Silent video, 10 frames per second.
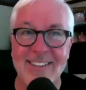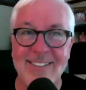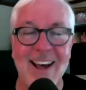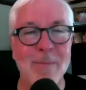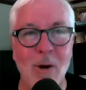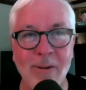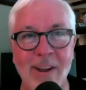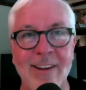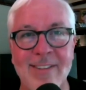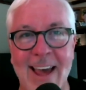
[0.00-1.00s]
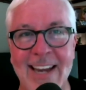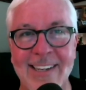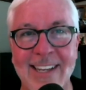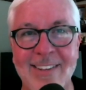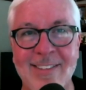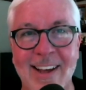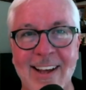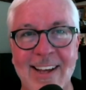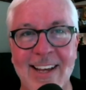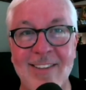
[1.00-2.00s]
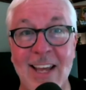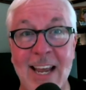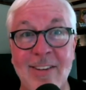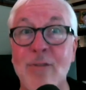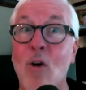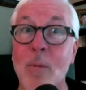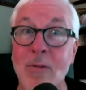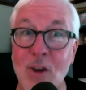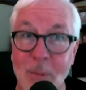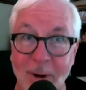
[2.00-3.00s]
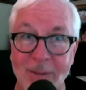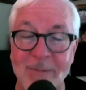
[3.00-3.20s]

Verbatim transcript: Tom. Hold on tight. It's uh, it's a it's a form of humor.